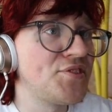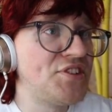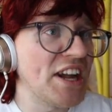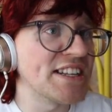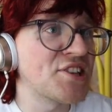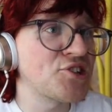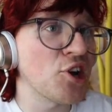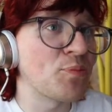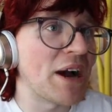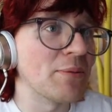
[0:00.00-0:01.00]
Denis, it's
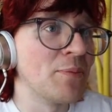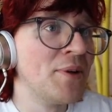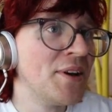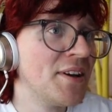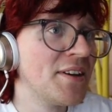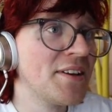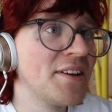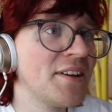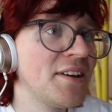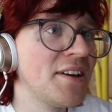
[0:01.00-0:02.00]
your problem.
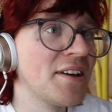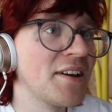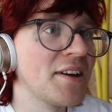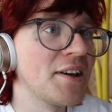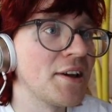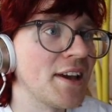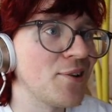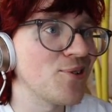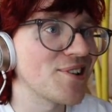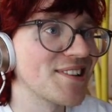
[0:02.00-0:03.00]
Hey,
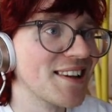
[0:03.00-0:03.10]
where?